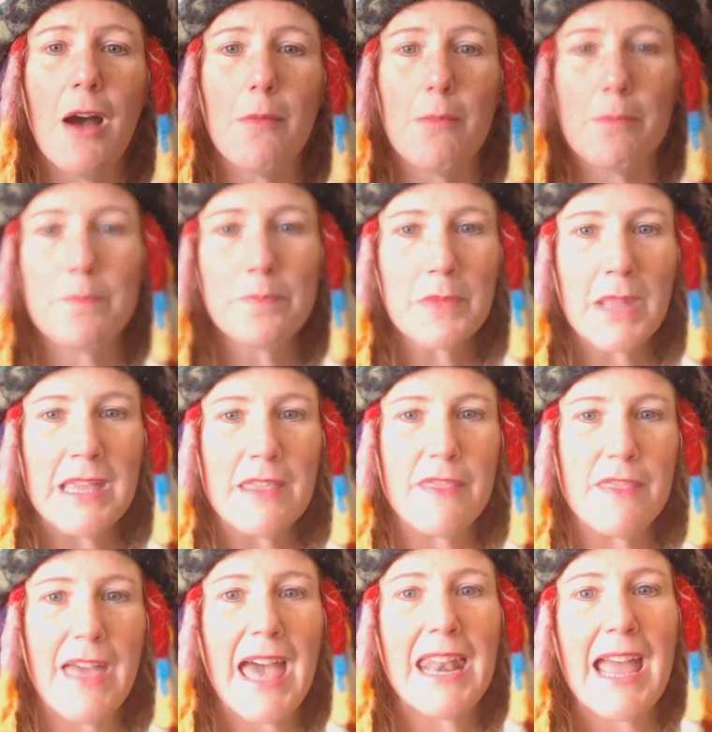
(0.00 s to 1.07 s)

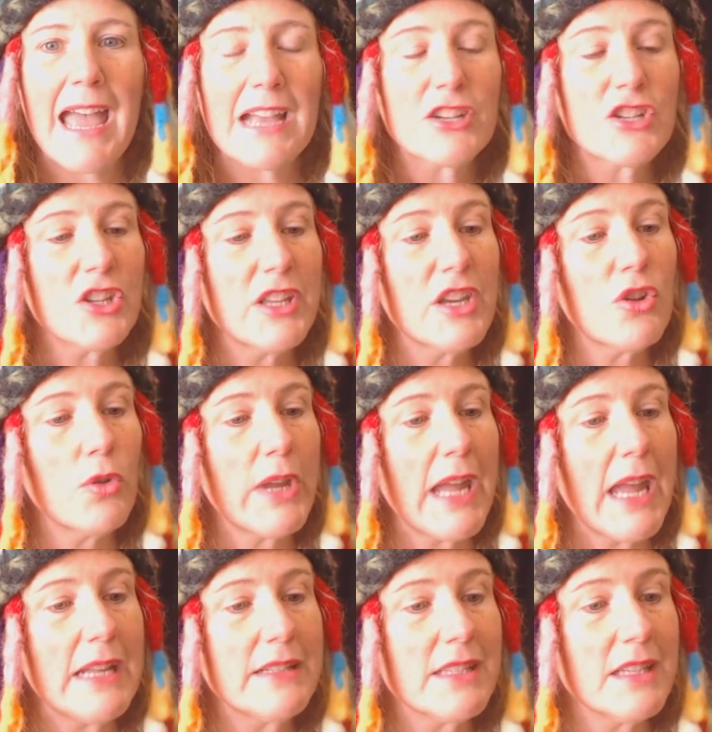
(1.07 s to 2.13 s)
That actually
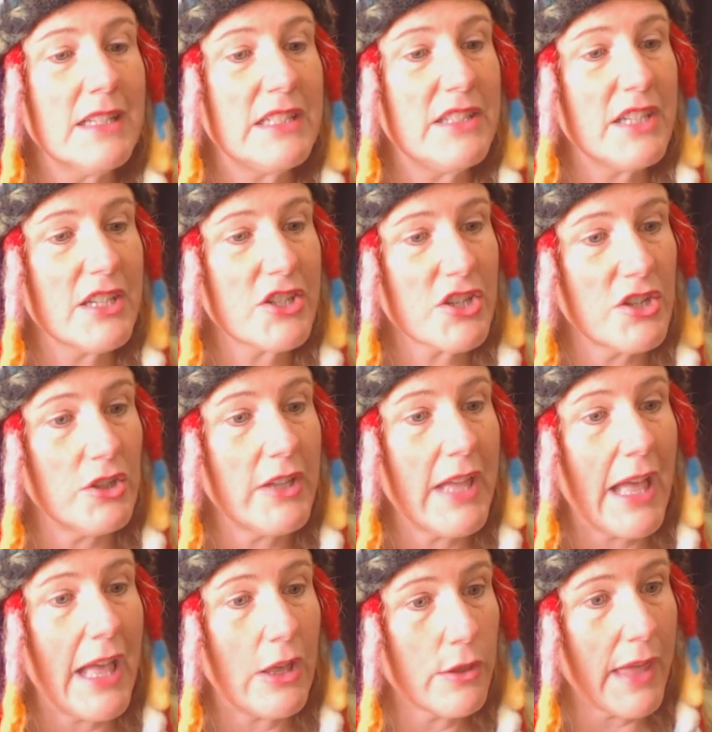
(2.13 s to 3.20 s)
creates an additional
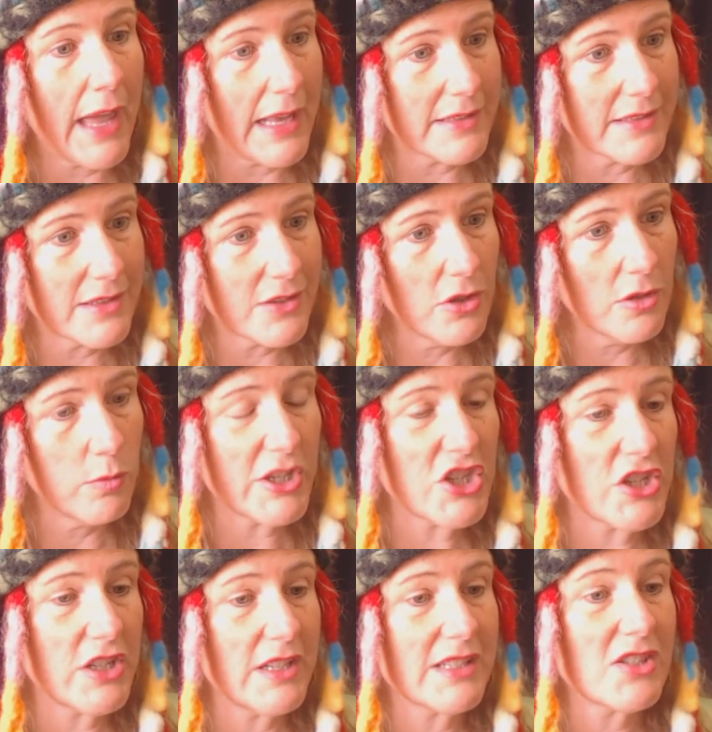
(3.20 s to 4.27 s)
health hazard,
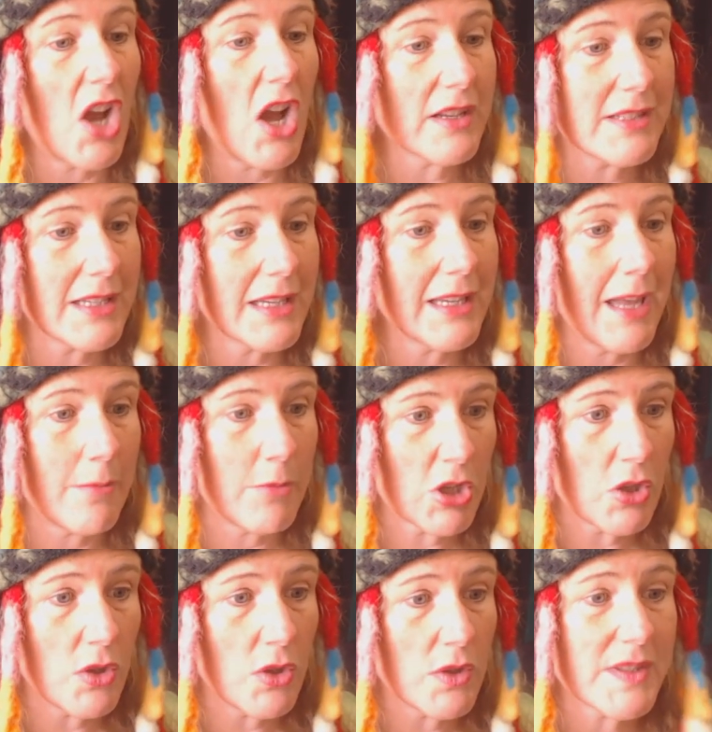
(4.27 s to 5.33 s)
which is toxic
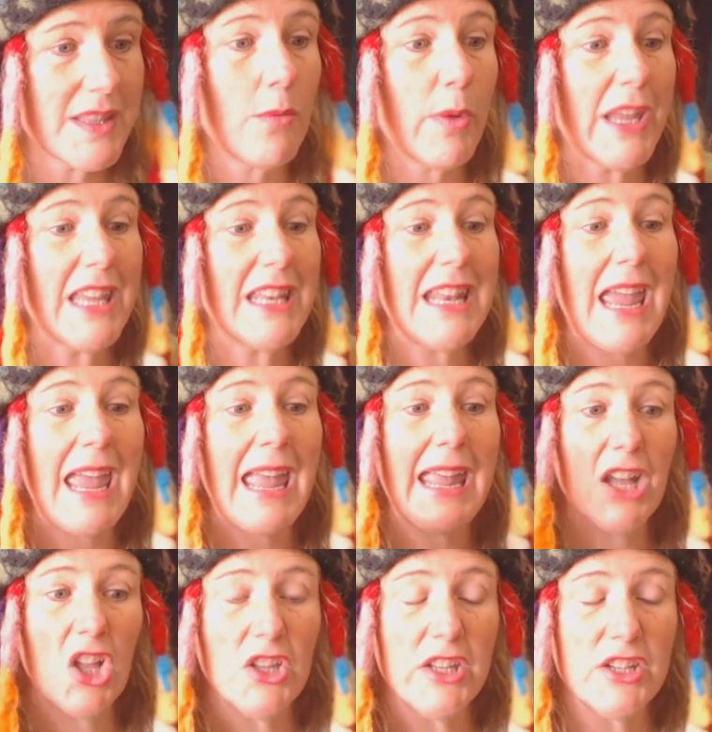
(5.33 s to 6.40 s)
chemicals that we
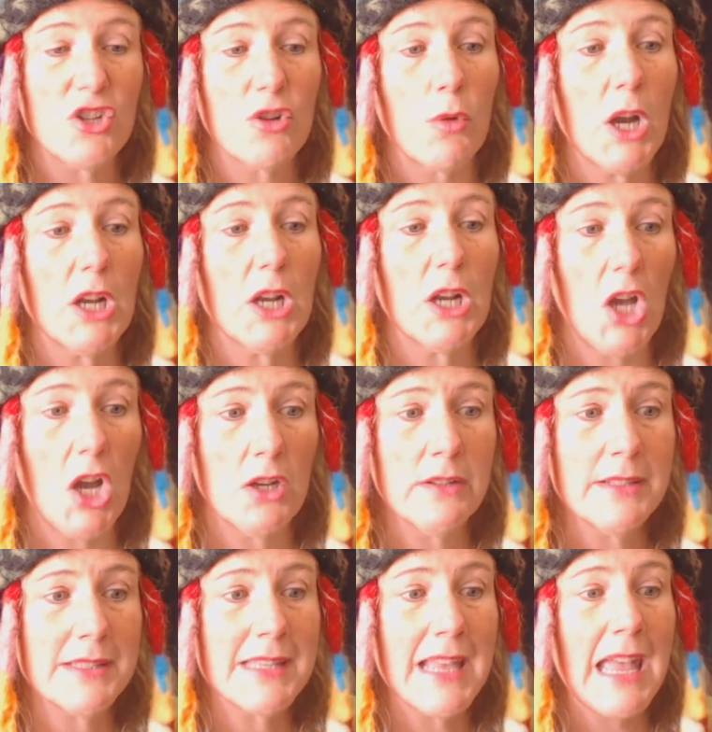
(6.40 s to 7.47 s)
inhale into our
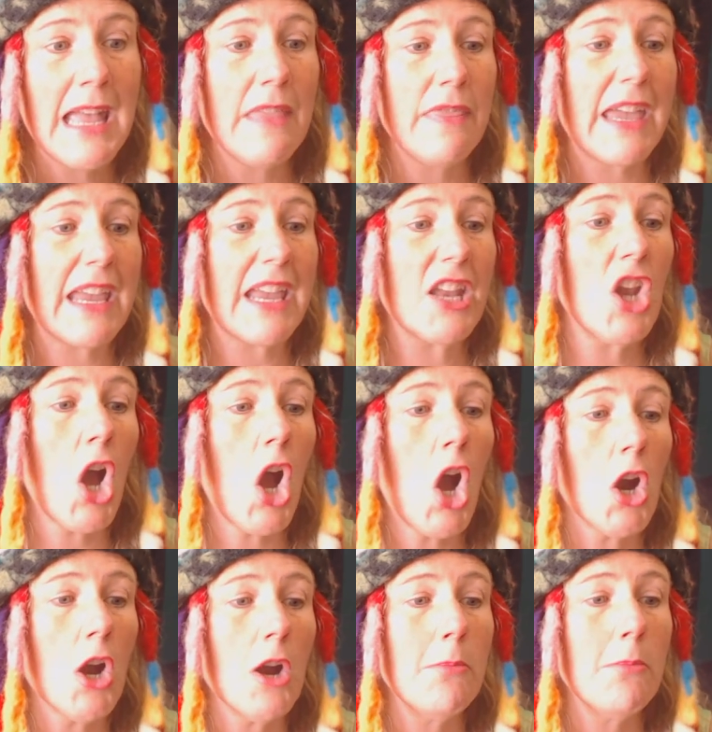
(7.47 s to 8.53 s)
lungs that can
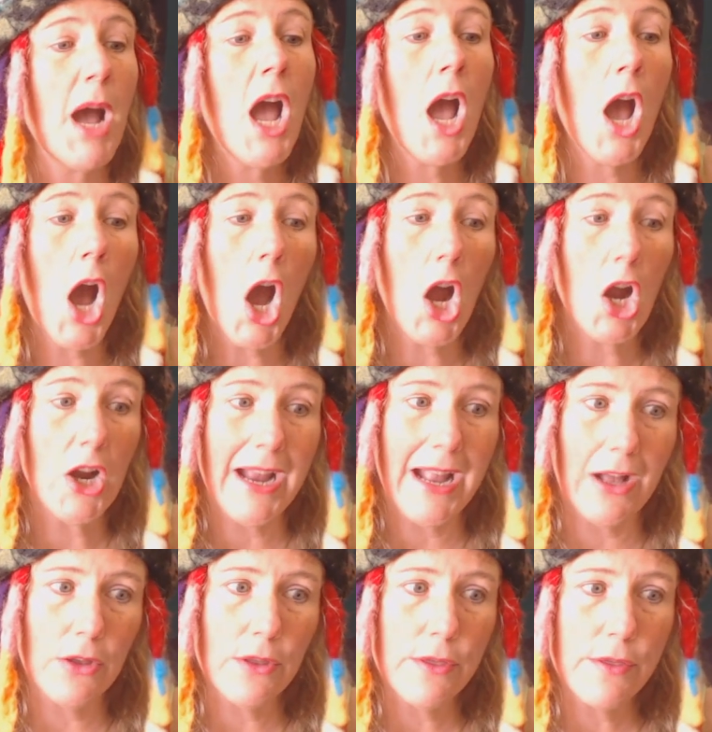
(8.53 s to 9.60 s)
harm our
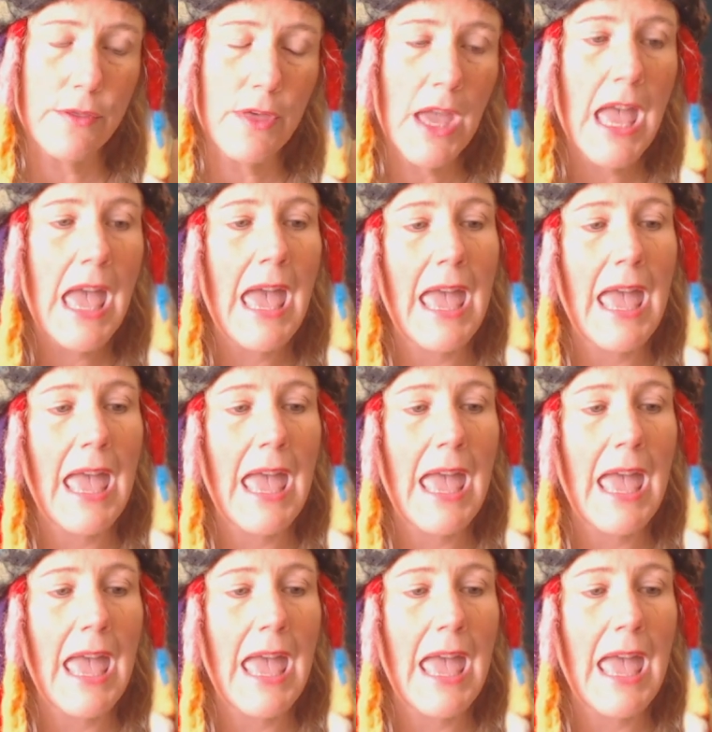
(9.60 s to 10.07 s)
health